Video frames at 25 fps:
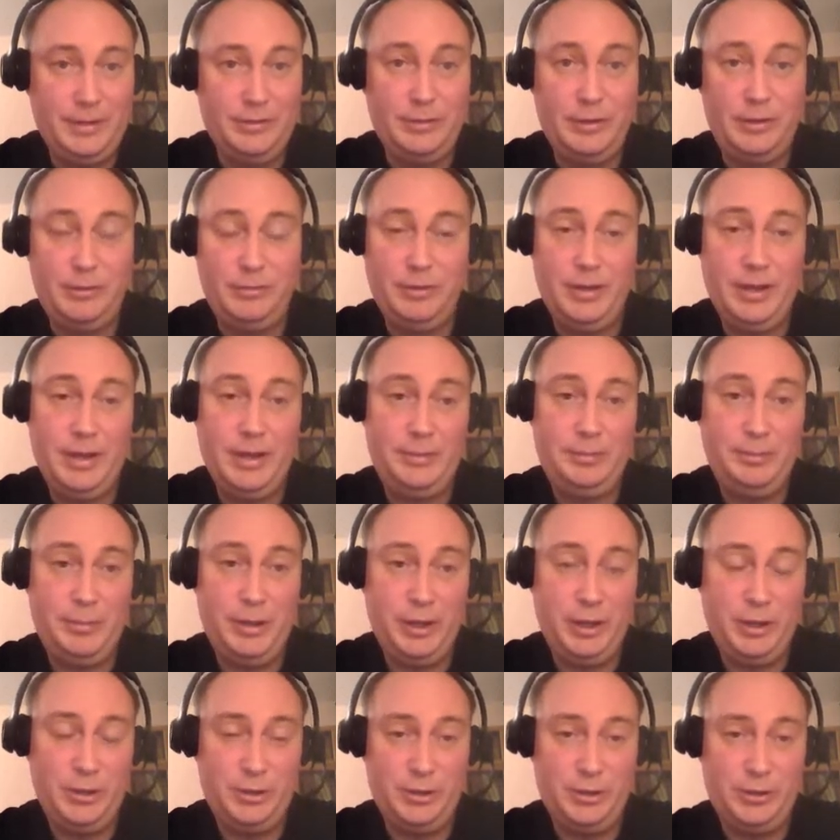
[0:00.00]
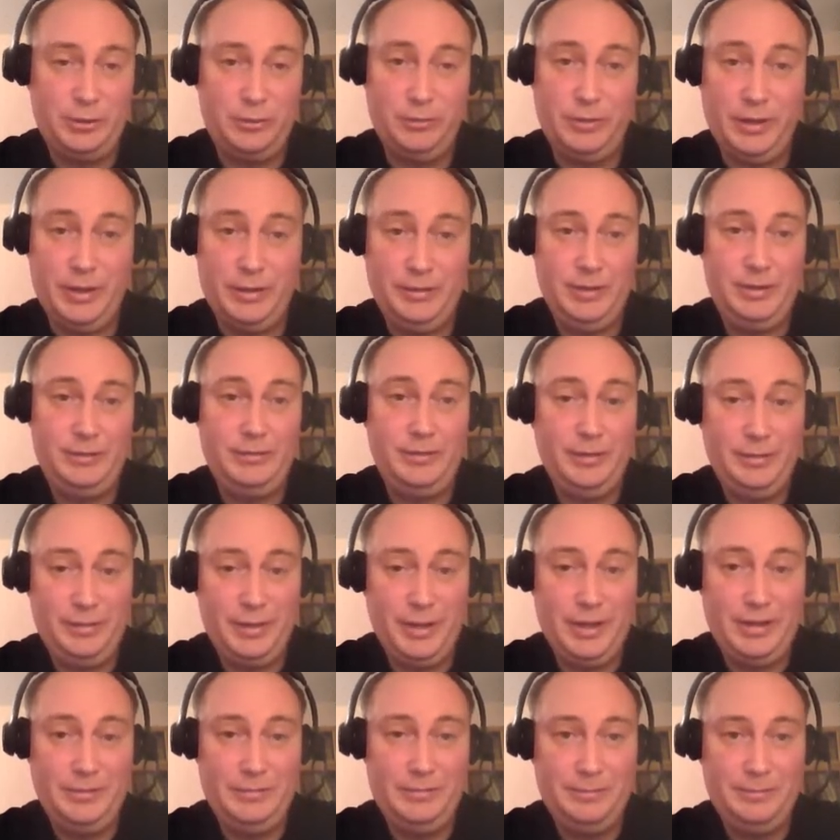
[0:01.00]
required packages to run that
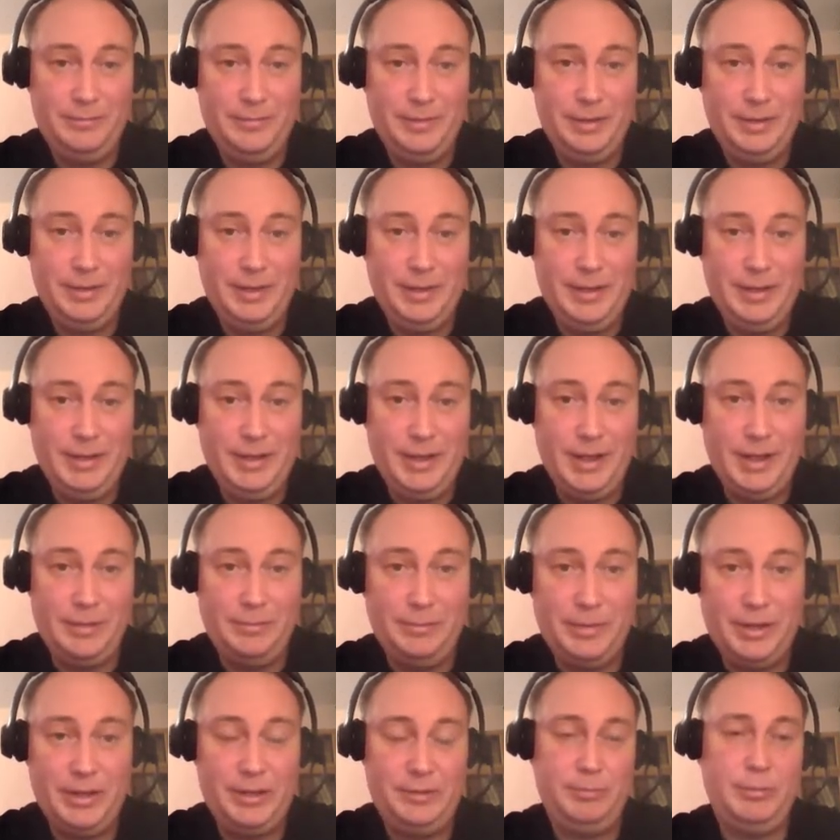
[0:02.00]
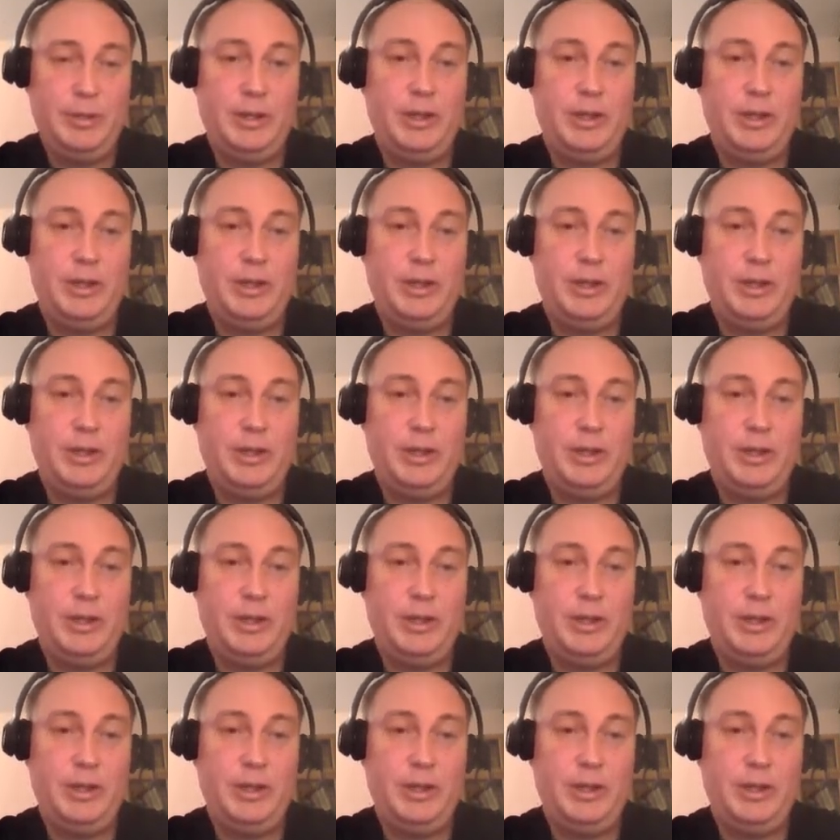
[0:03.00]
runtime, and base